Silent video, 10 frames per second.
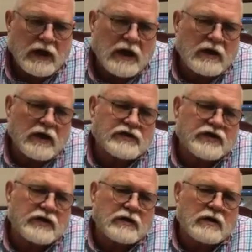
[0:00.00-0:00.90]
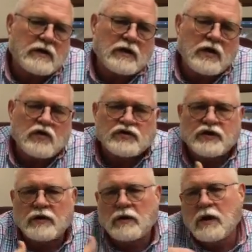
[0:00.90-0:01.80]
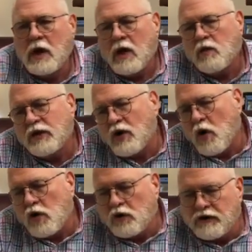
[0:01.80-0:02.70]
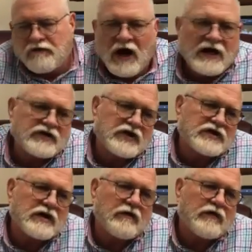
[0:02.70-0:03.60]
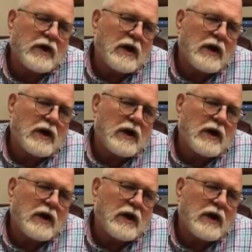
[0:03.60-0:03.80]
He doesn't use the rhetorical devices of